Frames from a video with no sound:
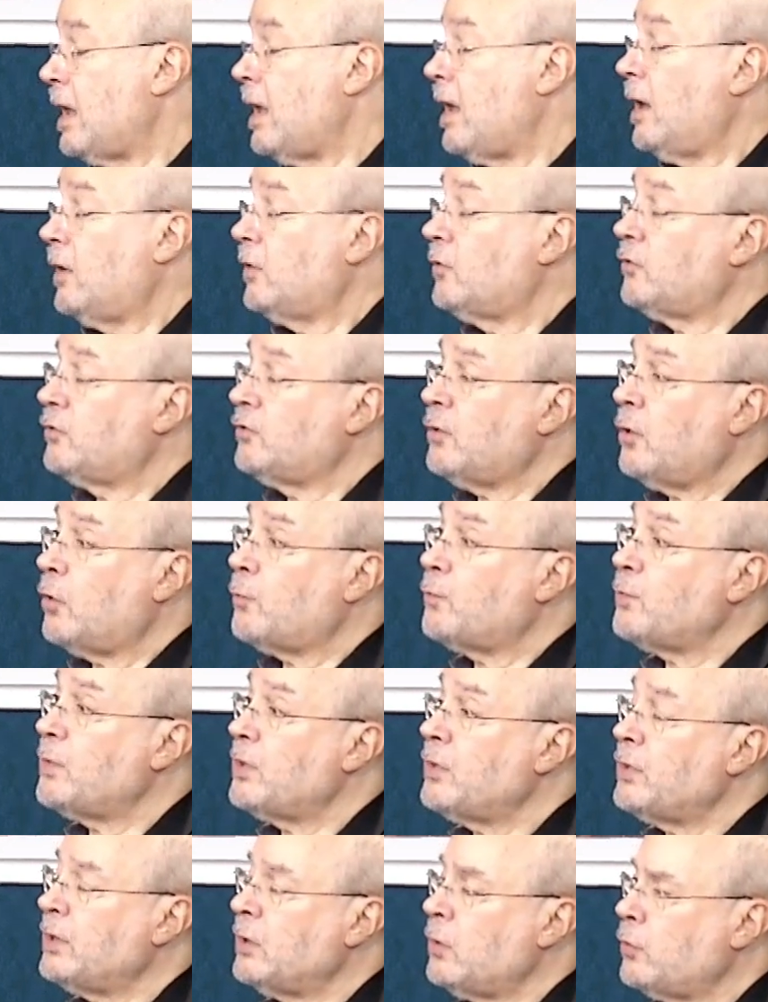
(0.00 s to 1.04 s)
So
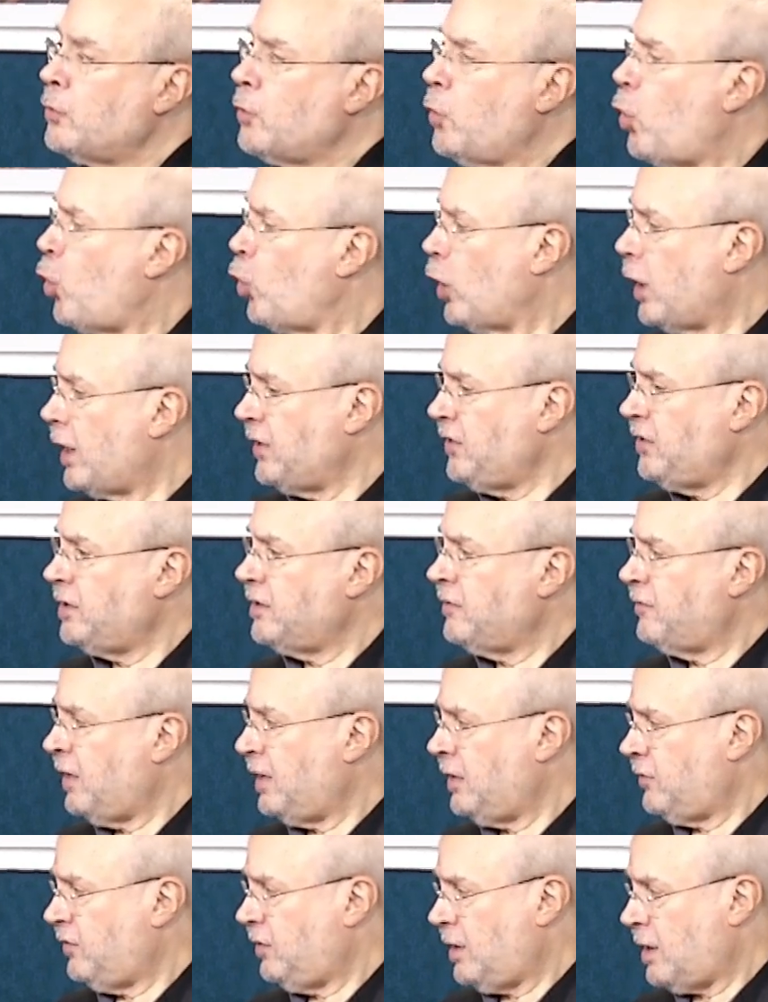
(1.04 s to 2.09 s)
the whole idea of
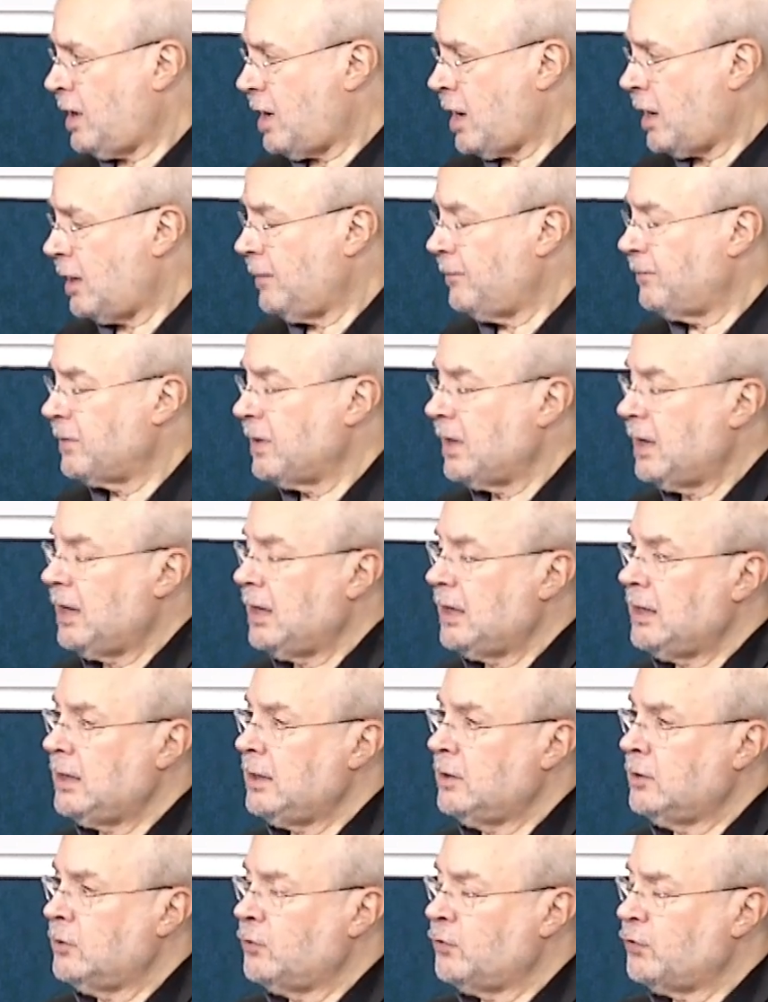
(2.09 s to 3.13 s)
ATI
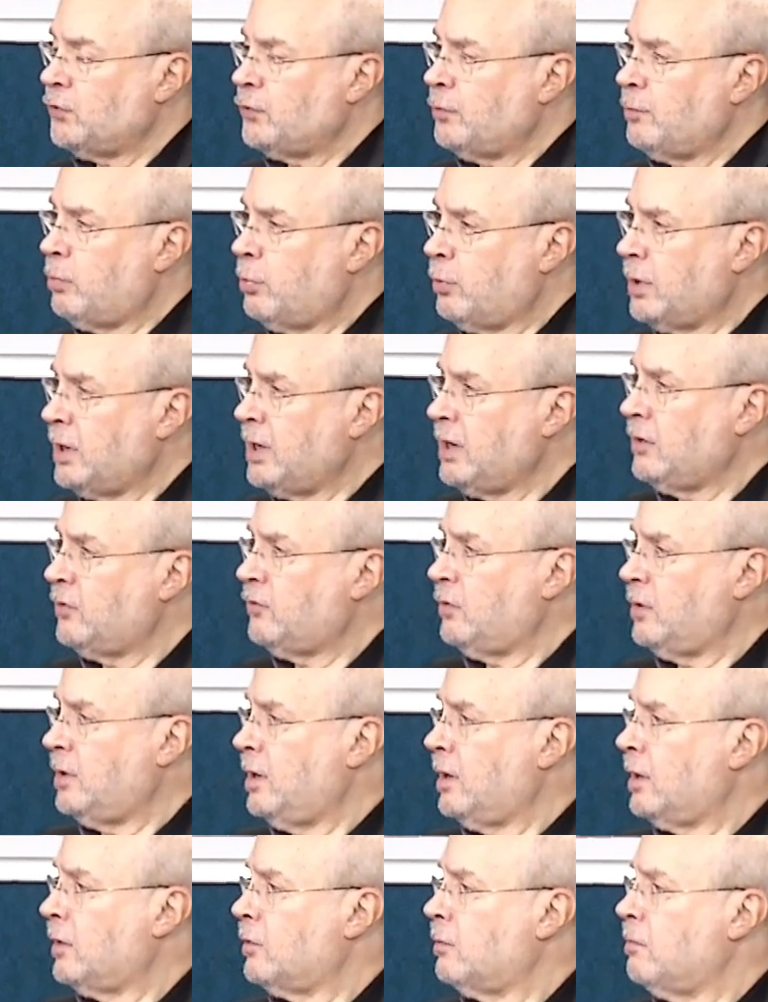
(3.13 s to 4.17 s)
is to bring
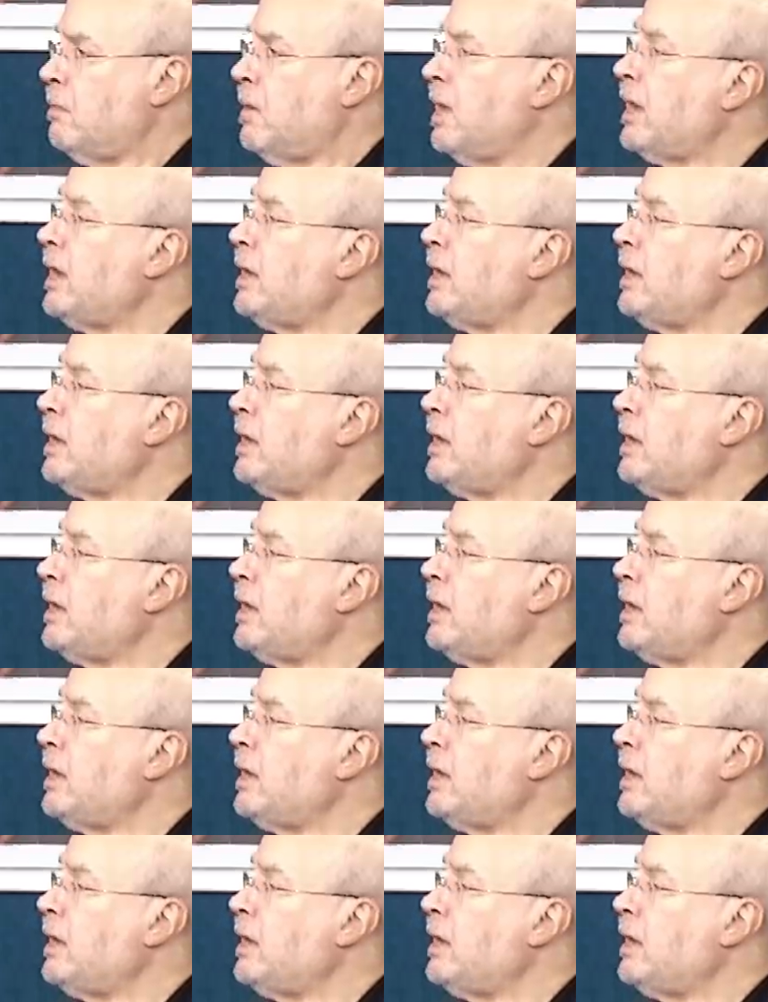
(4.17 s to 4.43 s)
together many